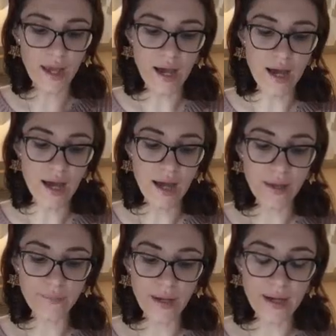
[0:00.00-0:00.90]

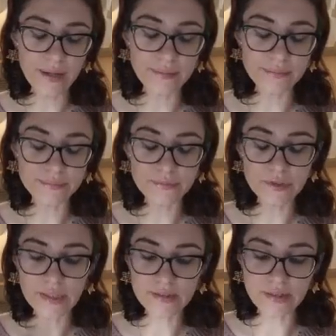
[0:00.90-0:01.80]
I'm
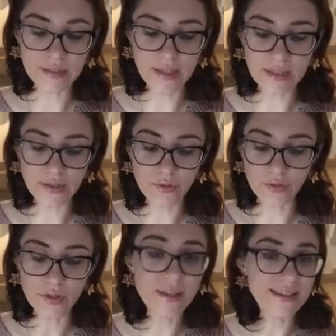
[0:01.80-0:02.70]
sensing like you're
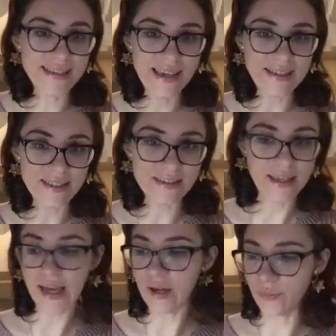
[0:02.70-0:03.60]
not gonna get any
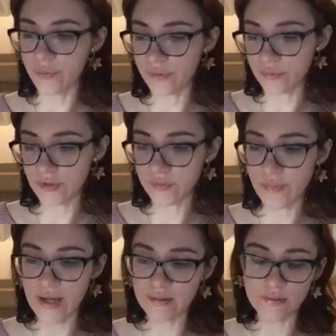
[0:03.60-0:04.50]
help from this
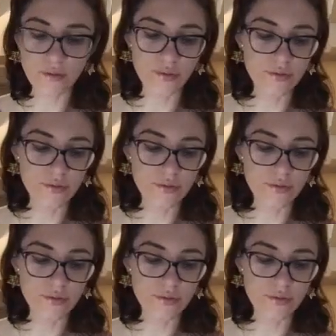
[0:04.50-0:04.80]
man on